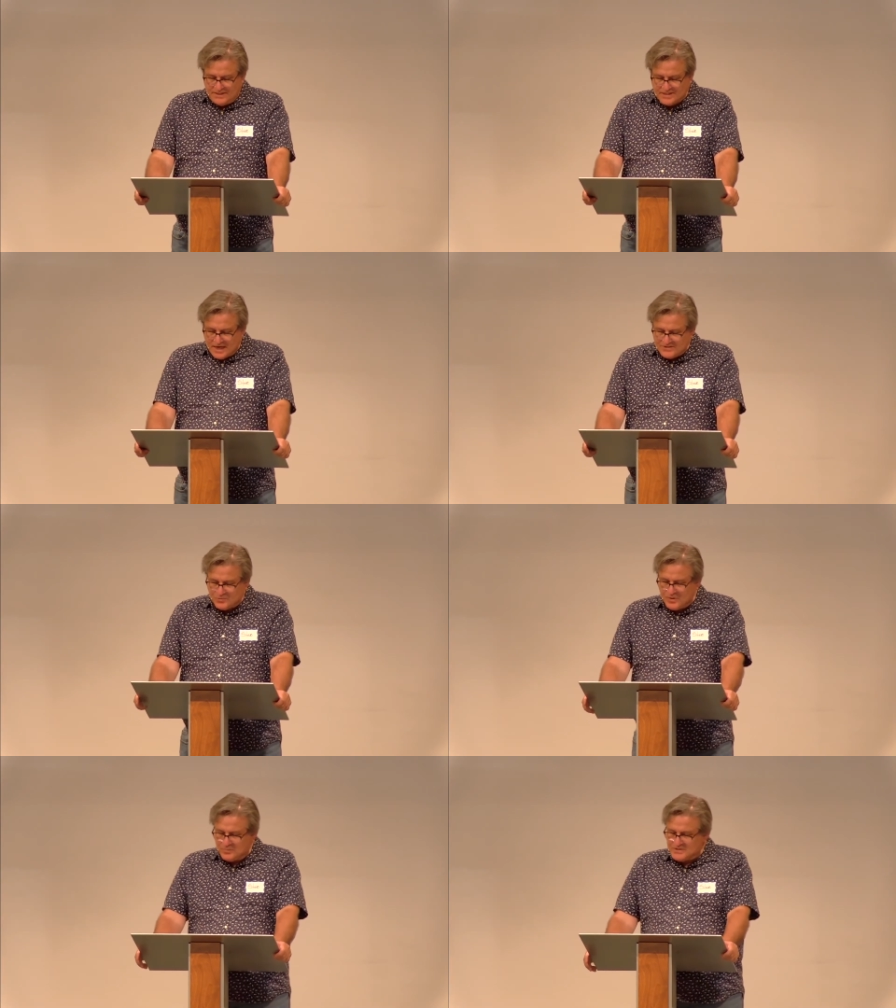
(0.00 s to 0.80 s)
And as
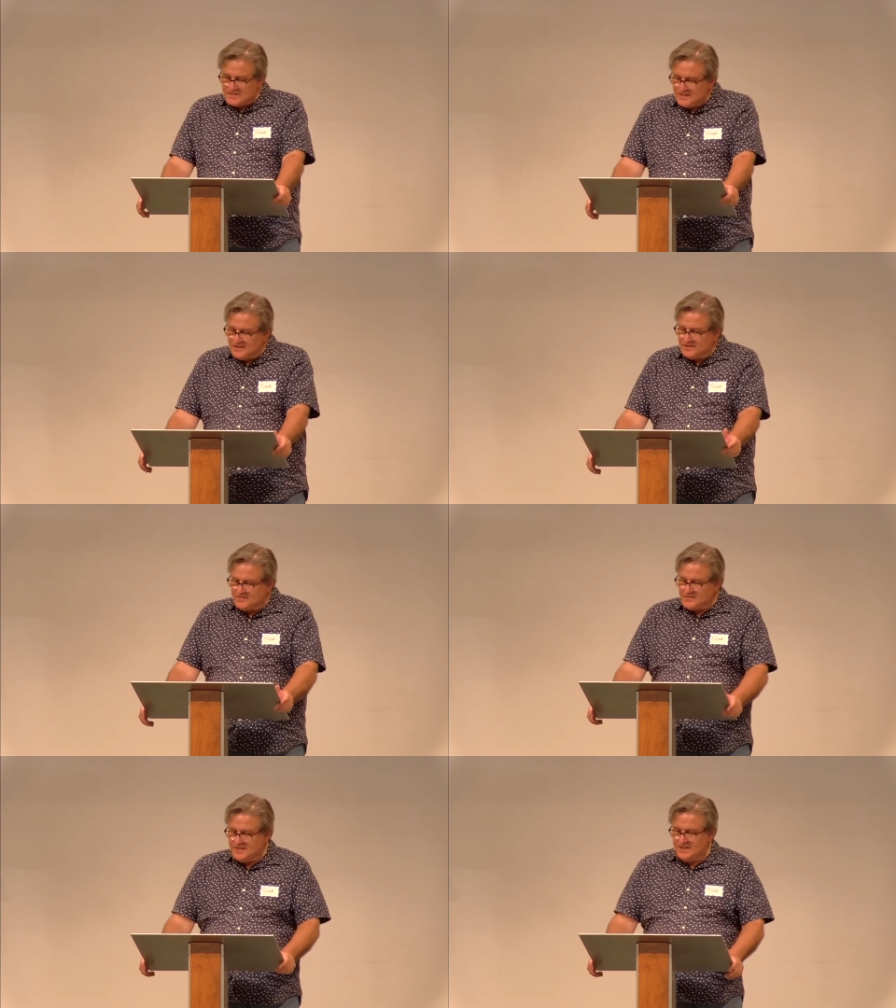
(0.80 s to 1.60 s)
God's
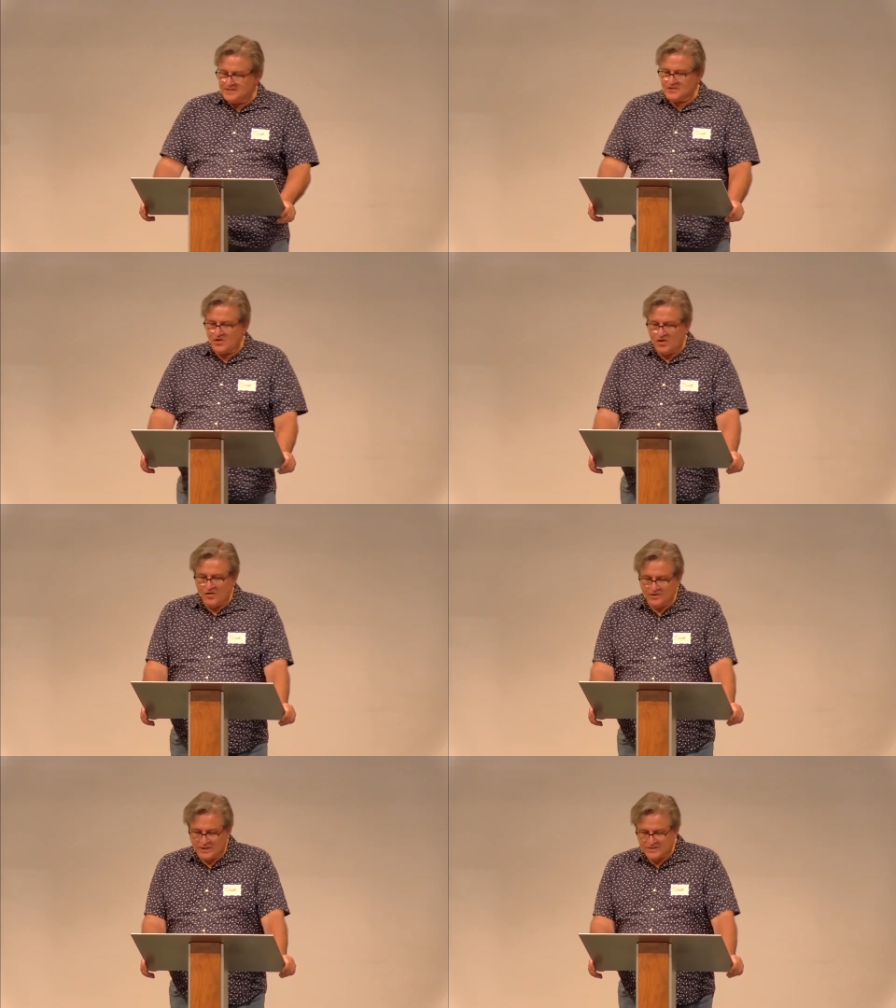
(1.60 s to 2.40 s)
representatives, He has
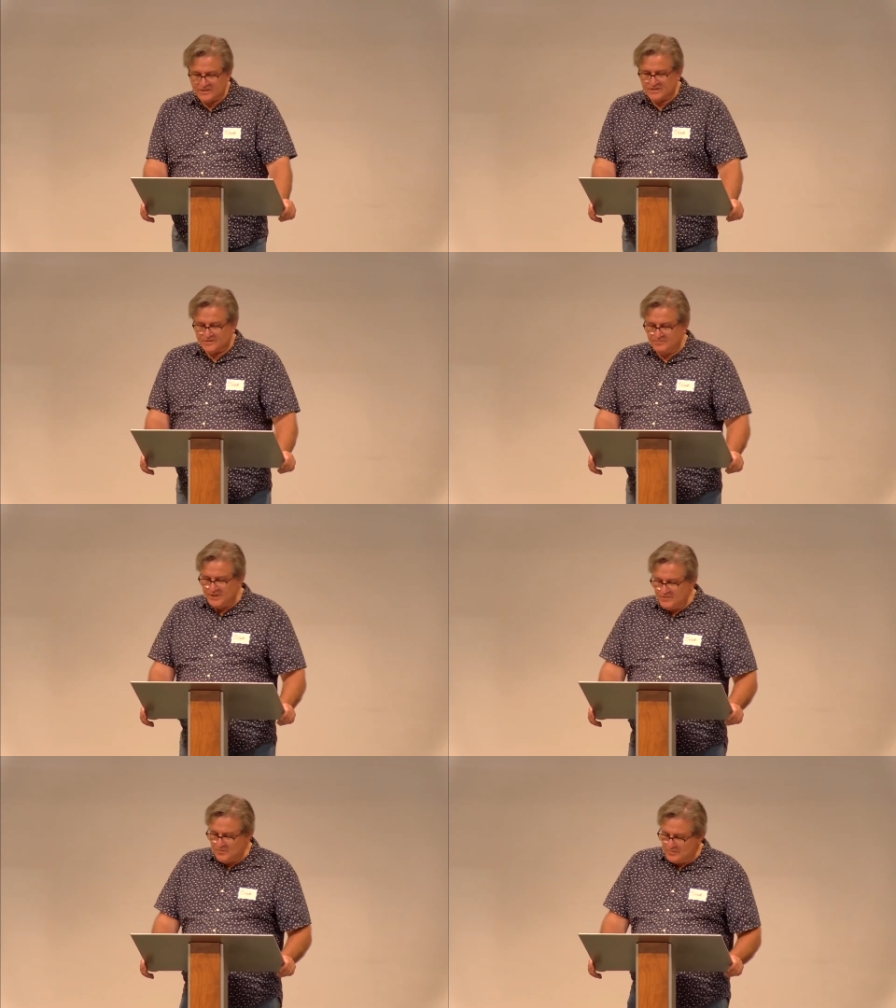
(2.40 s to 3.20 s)
called us,
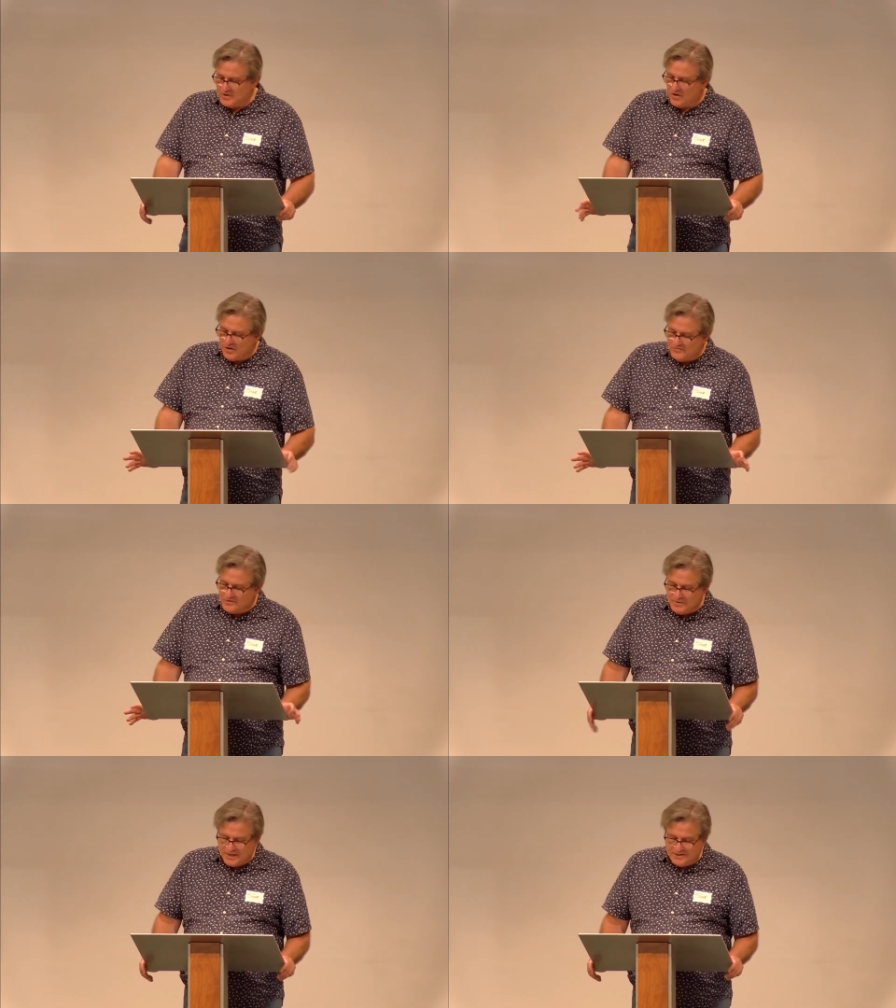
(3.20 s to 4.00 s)
men and women, all
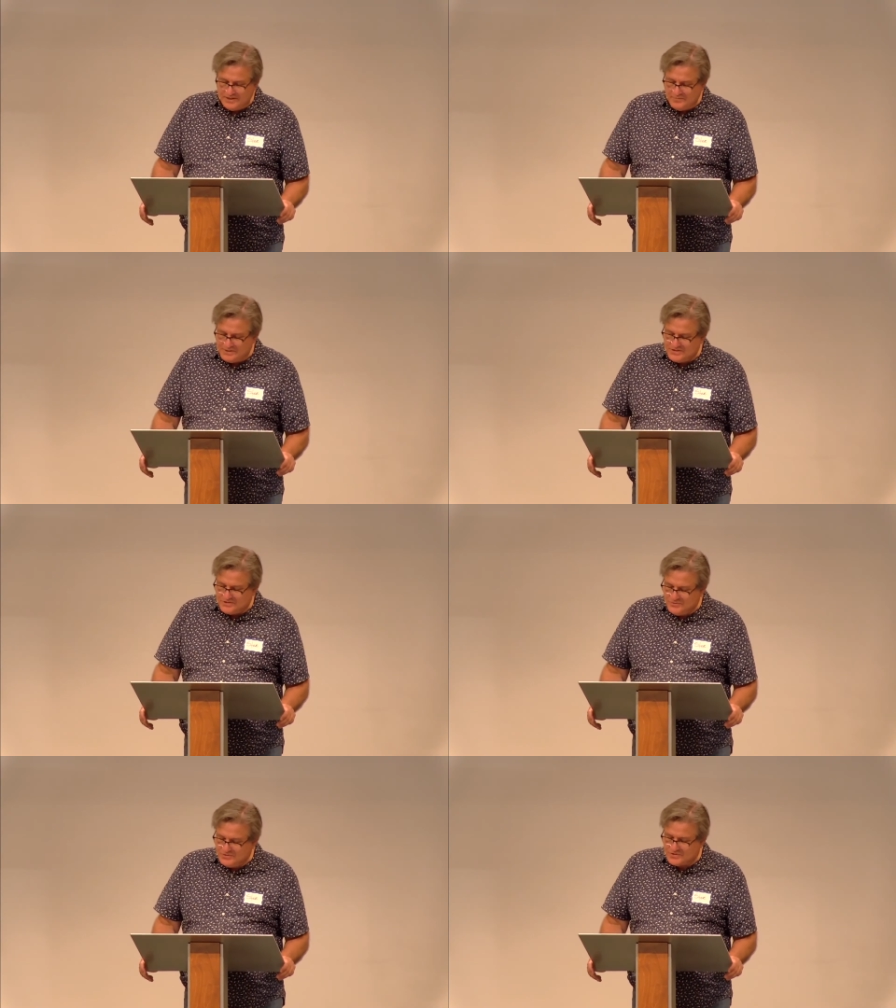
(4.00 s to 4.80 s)
of humanity, to be
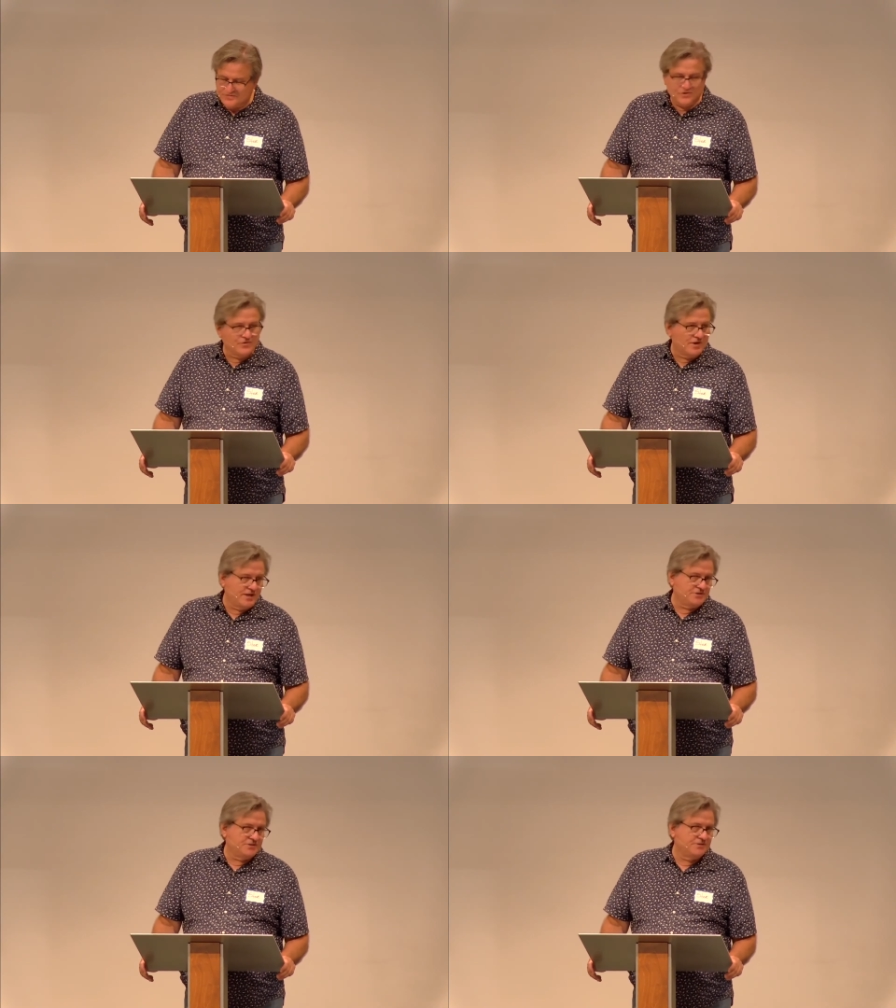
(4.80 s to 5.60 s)
stewards of the
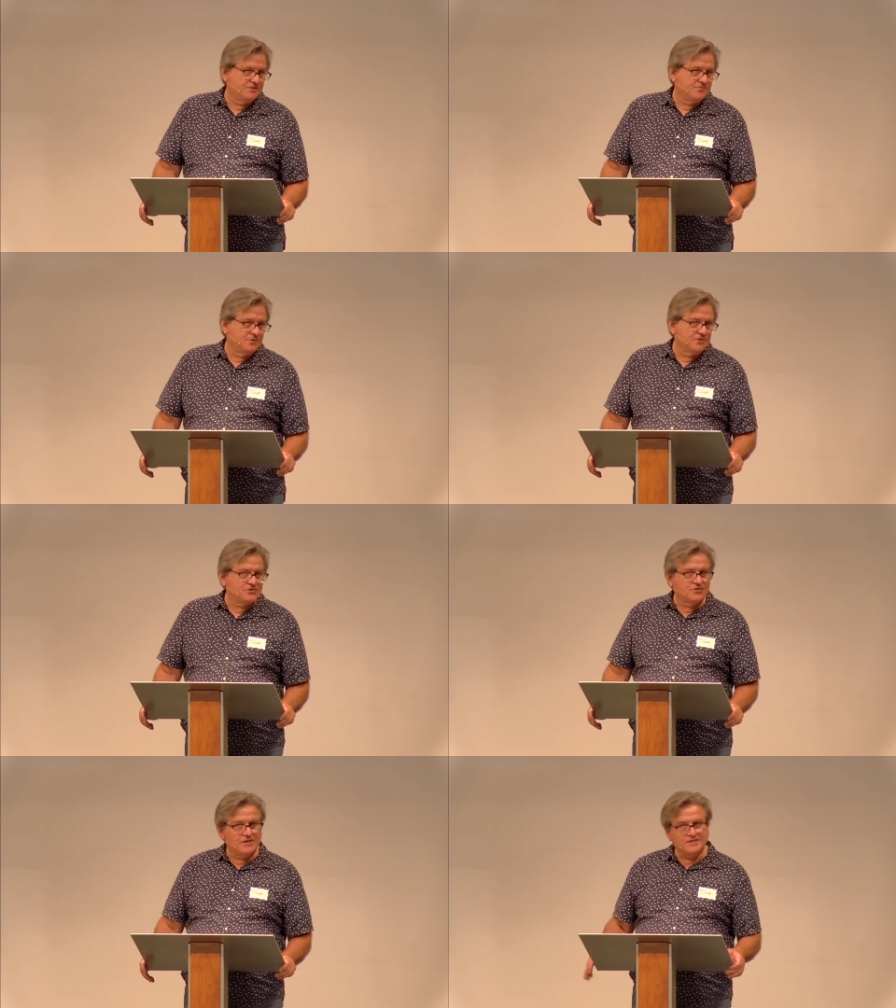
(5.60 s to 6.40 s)
creation. We're
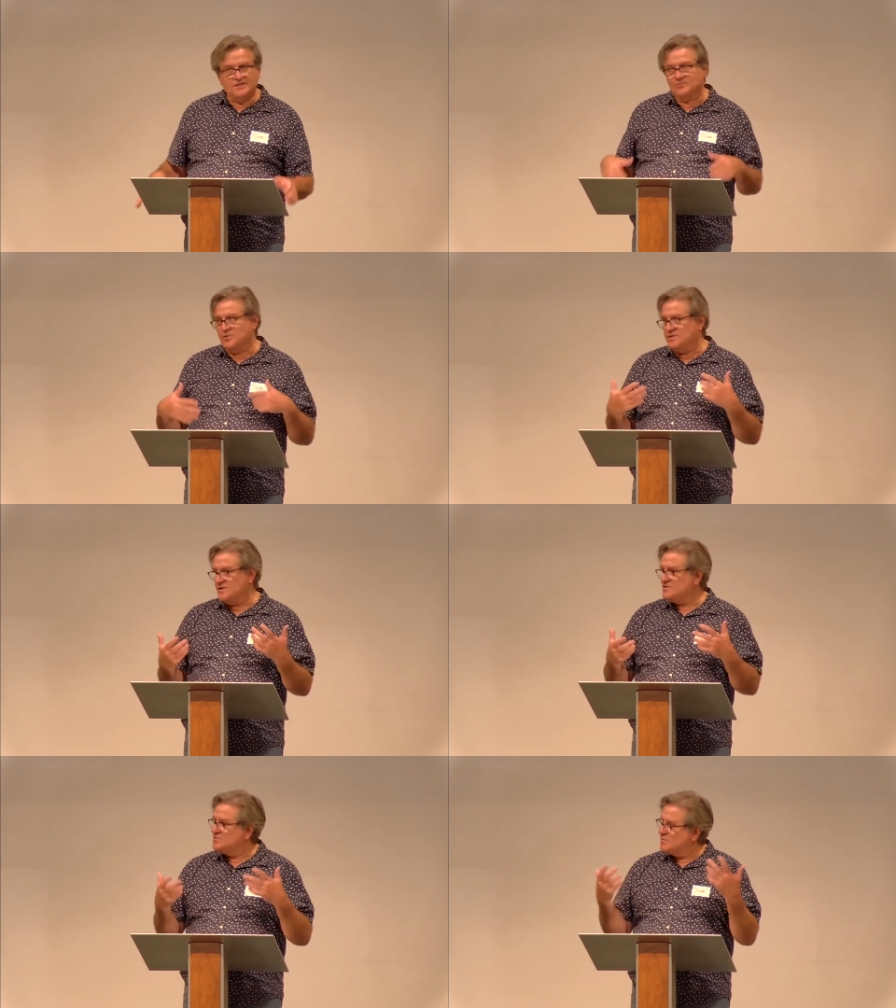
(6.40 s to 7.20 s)
entrusted with
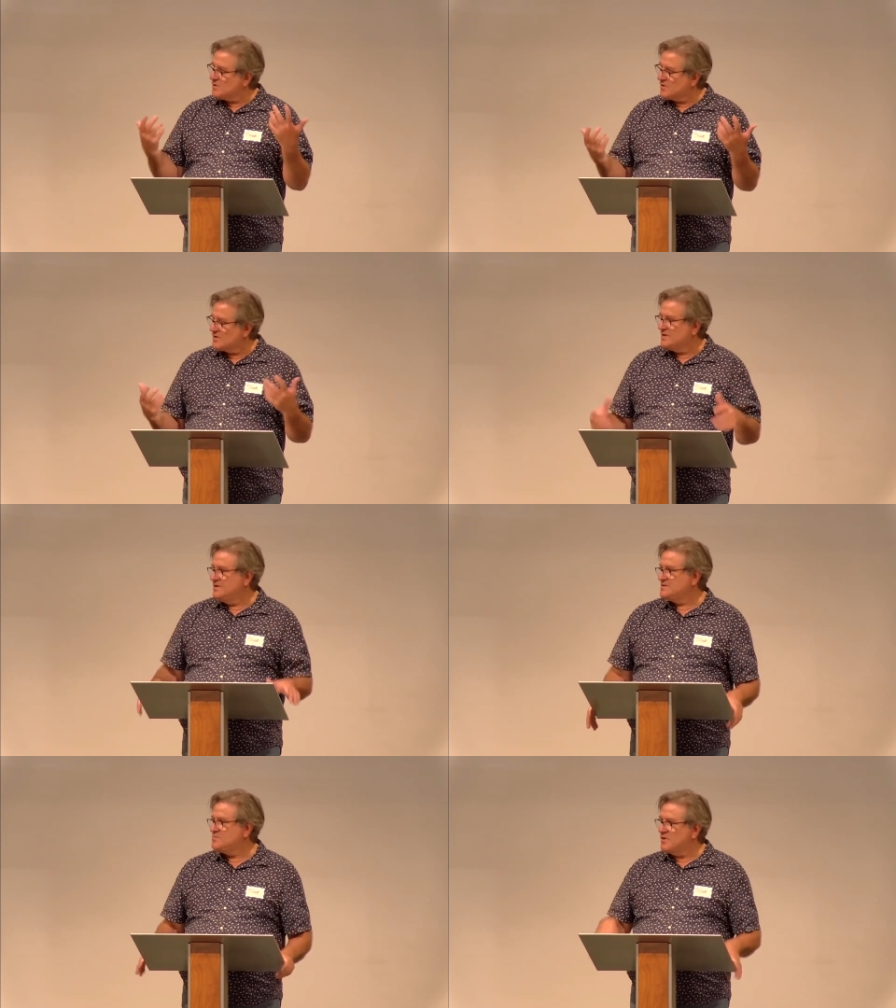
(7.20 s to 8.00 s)
it to work.
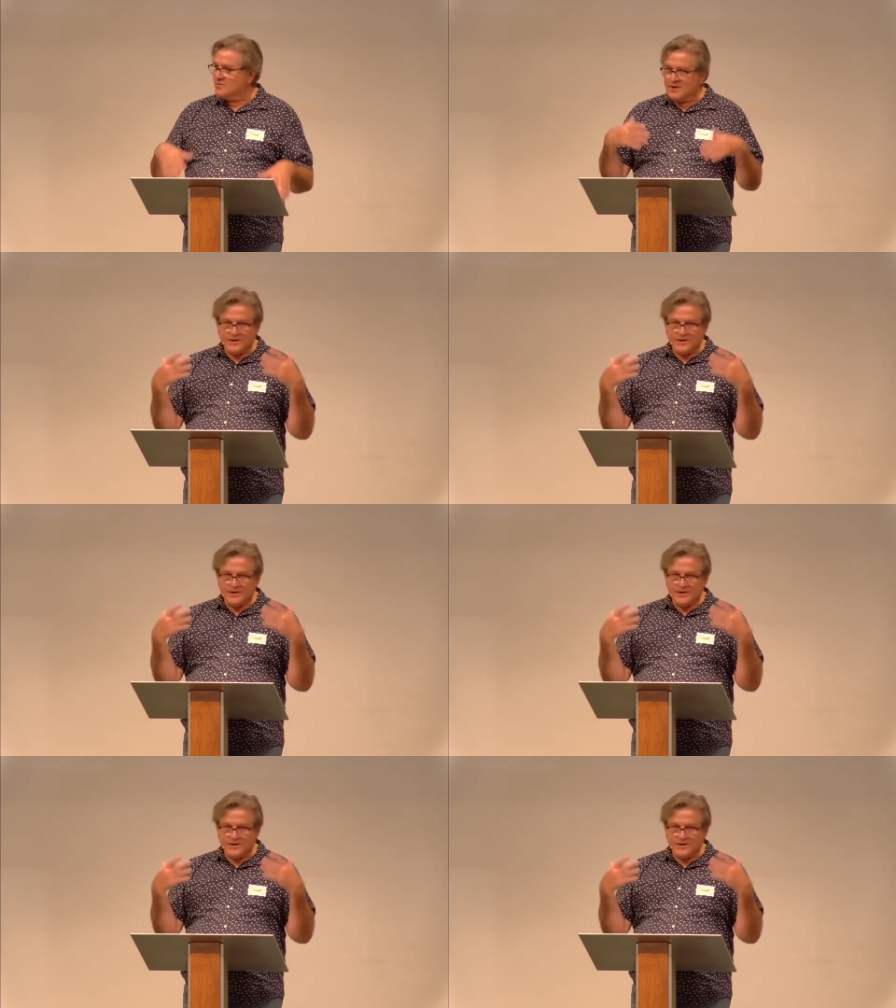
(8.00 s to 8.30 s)
It's part